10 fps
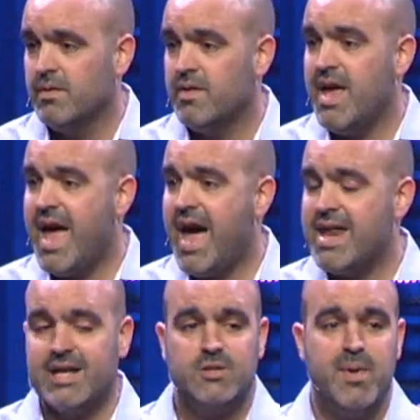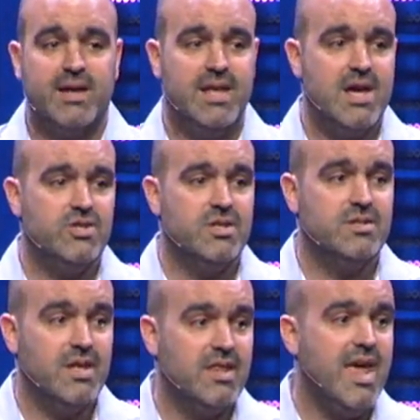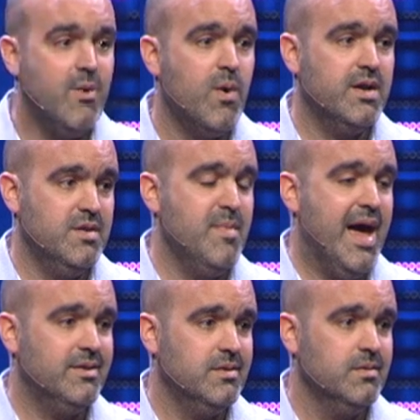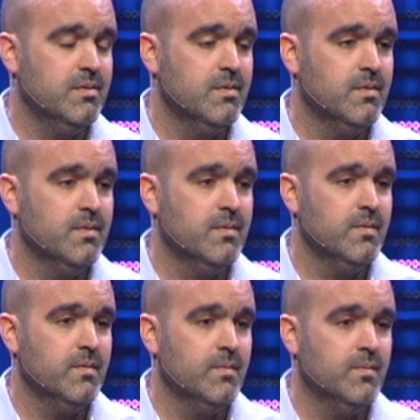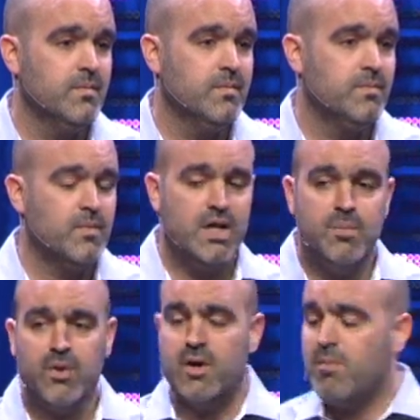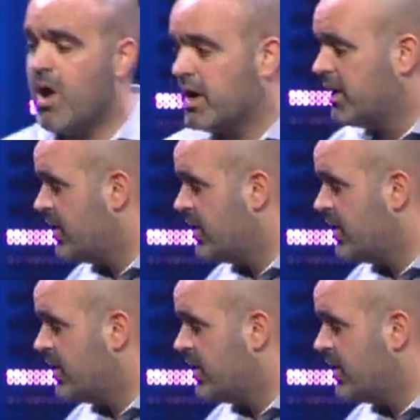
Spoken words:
They had expectations that they wanted met. In the book of Mark,